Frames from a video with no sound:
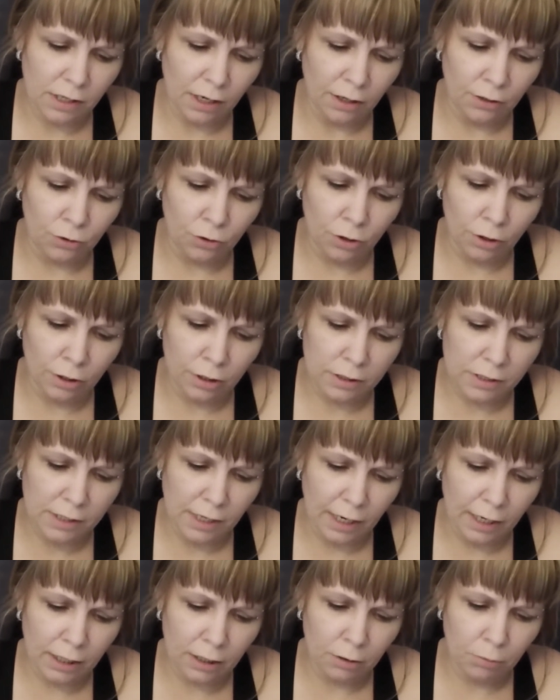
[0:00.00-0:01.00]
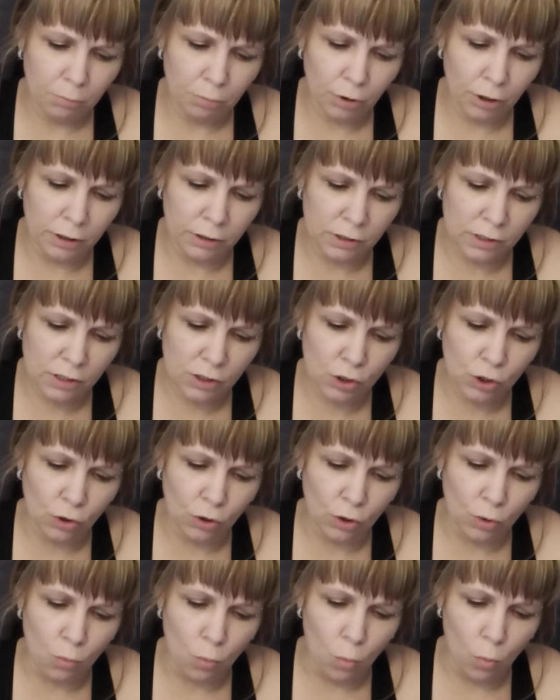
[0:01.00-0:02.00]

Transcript: and Kirk said Prince took